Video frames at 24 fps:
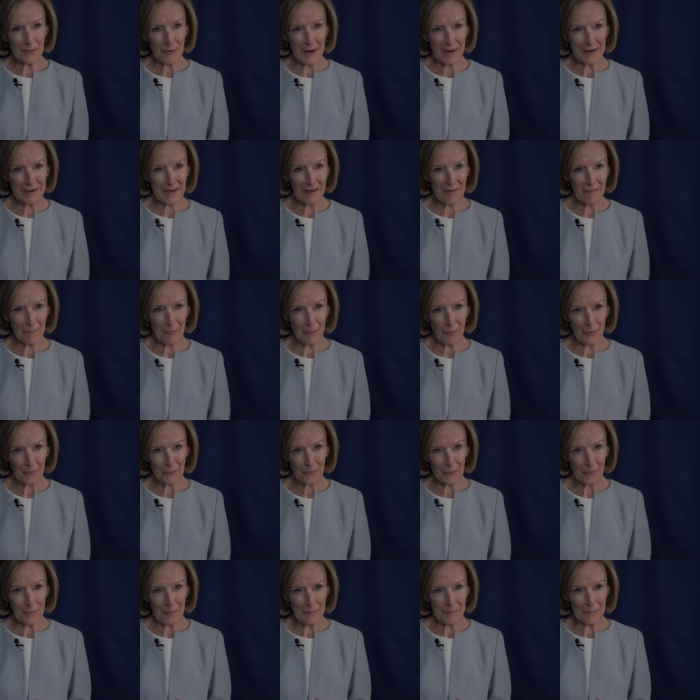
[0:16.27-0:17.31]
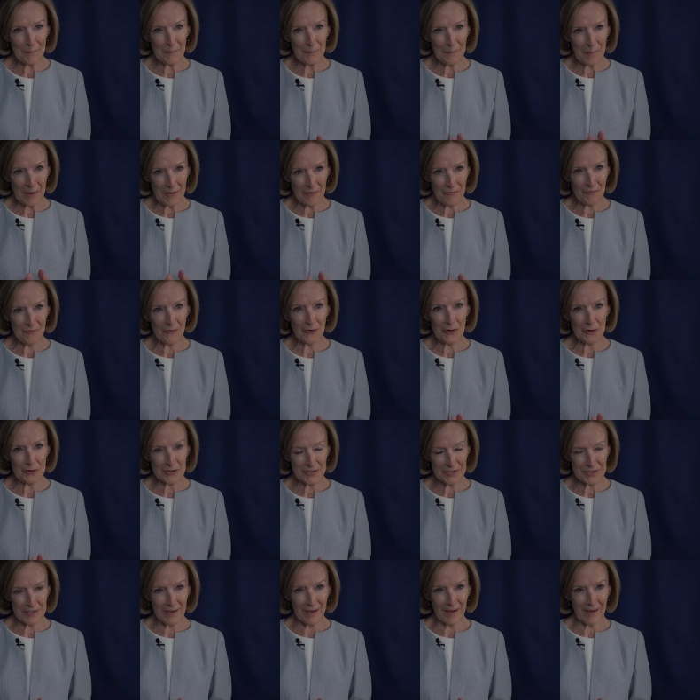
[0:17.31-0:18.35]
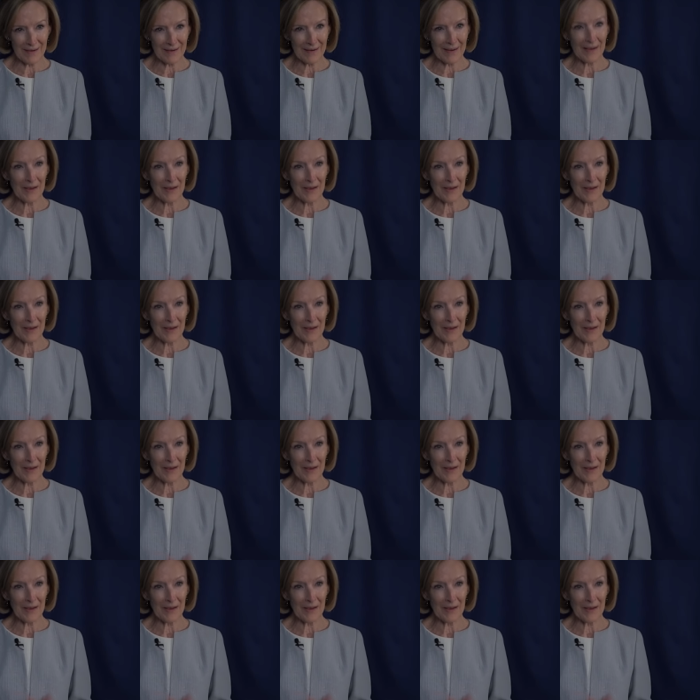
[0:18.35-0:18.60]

I gave birth to um, my first son,